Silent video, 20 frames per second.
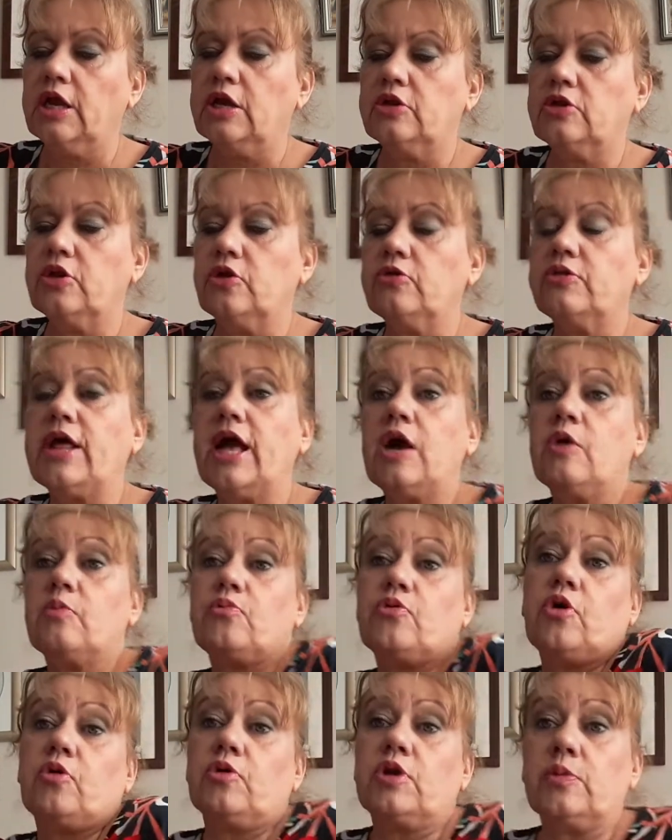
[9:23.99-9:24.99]
Now that'll
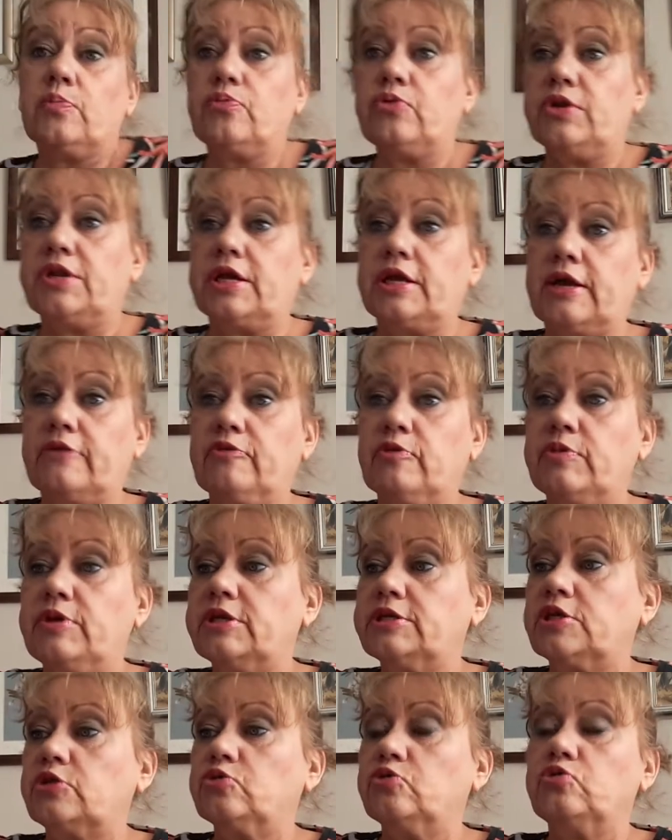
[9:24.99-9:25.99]
probably get put in a giveaway
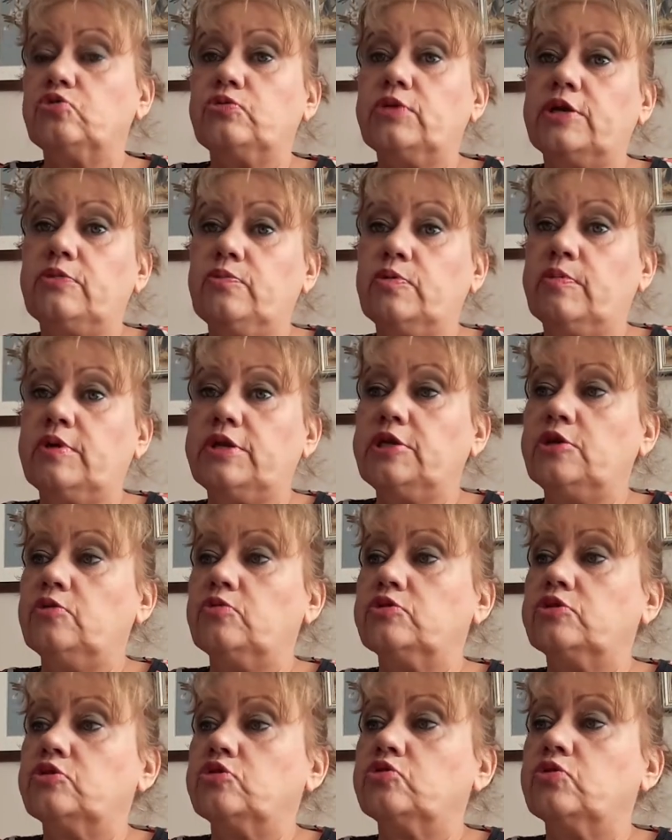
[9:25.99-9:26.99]
because I don't do anything with my
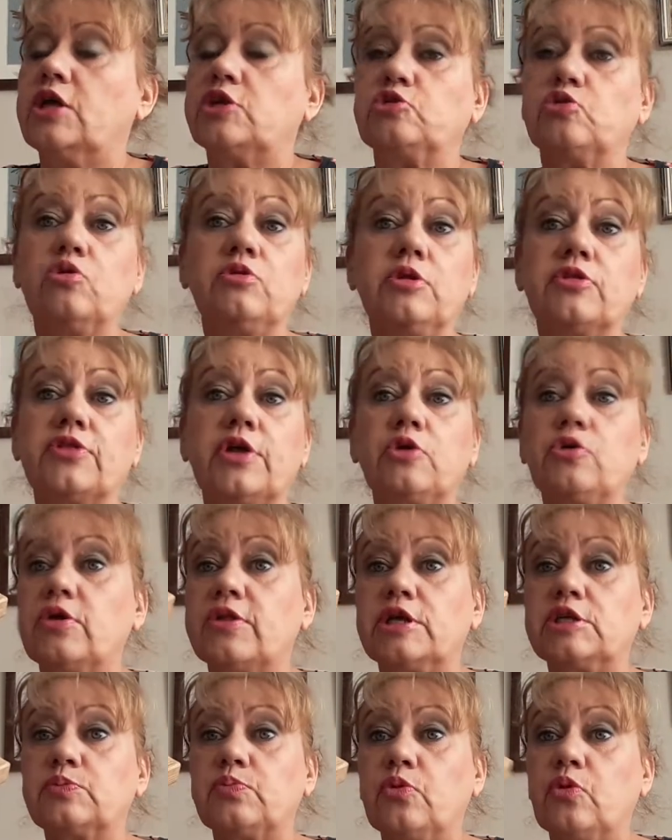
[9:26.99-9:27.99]
nails. So that's the only thing out of
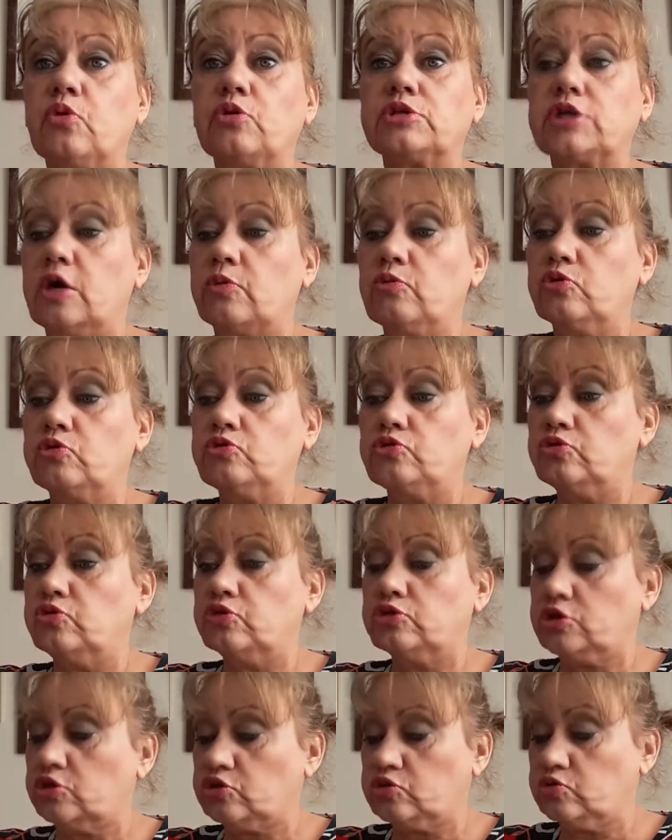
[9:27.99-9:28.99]
this box I won't
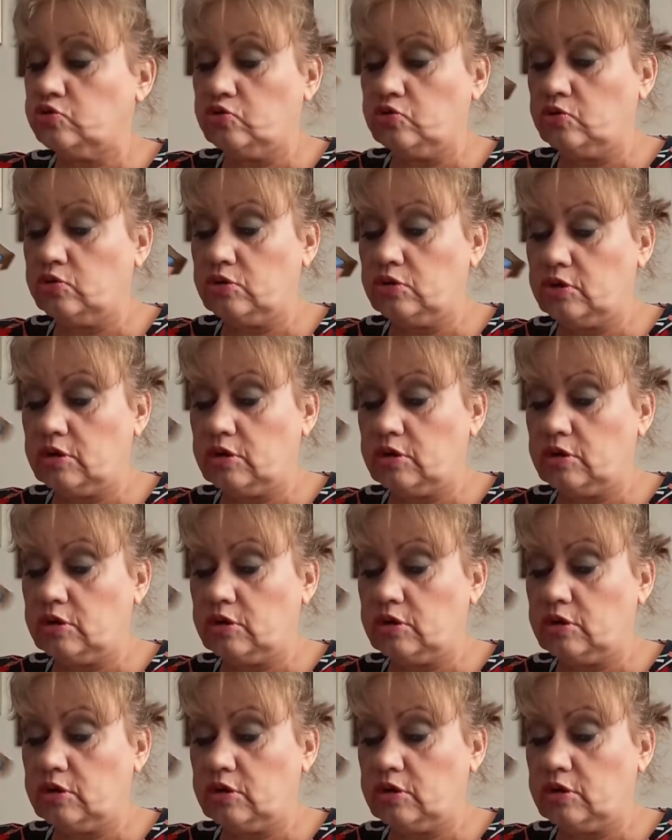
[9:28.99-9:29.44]
use. So